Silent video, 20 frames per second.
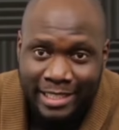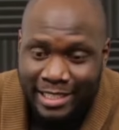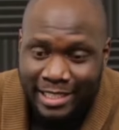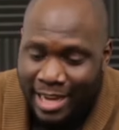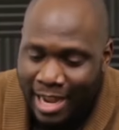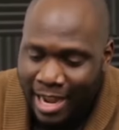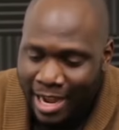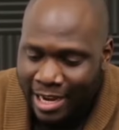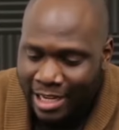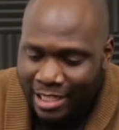
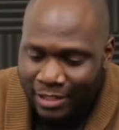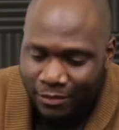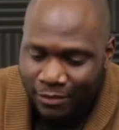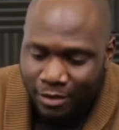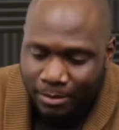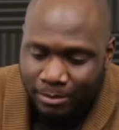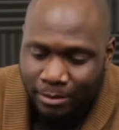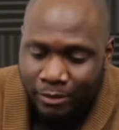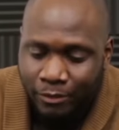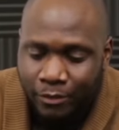ties
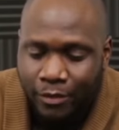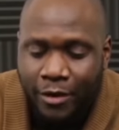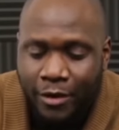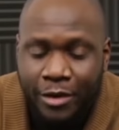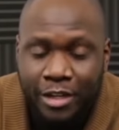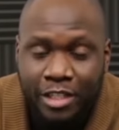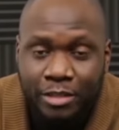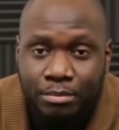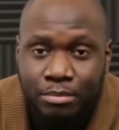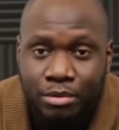from the
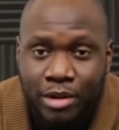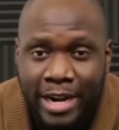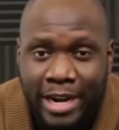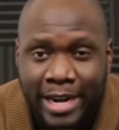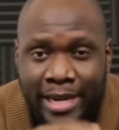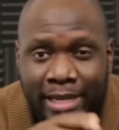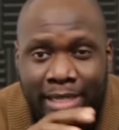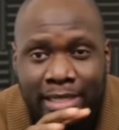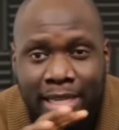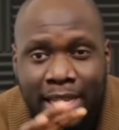various
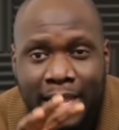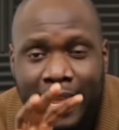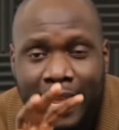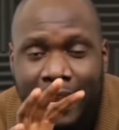brands,